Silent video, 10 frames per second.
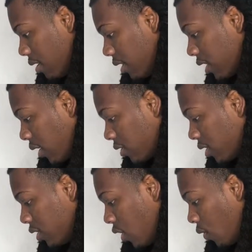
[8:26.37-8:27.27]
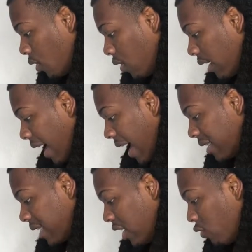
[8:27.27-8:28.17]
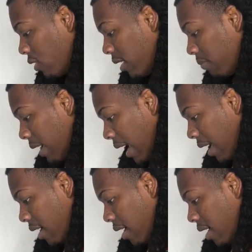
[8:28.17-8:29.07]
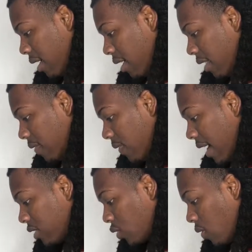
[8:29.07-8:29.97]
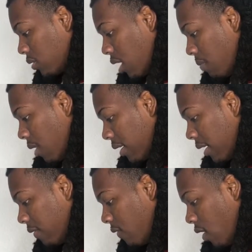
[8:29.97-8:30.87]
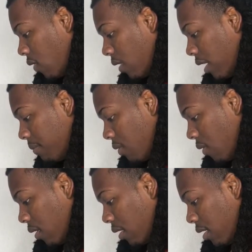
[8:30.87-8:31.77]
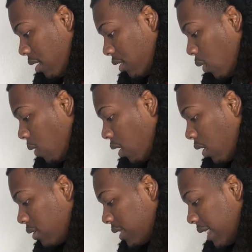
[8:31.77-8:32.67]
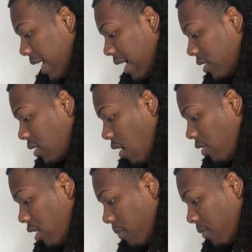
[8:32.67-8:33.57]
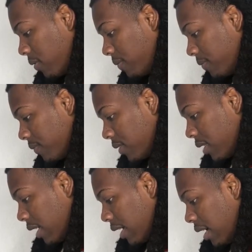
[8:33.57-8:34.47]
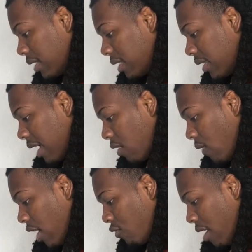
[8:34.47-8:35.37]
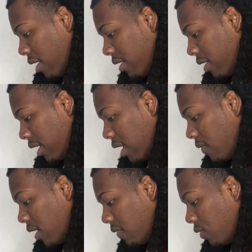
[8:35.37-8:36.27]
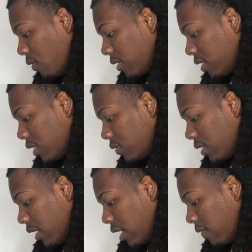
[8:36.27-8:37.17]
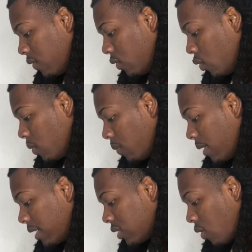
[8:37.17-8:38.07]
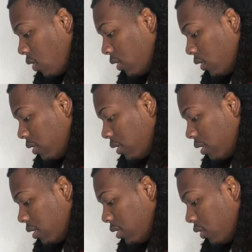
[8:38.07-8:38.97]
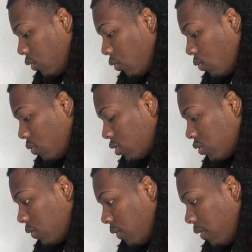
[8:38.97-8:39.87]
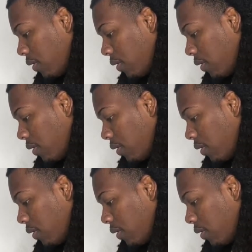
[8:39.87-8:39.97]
This country no longer has any real man. That strong samurai can't follow anymore. The one of country days are numbered. Isn't that right, Granny? Even if you continue to live, you will witness only the cruel truth.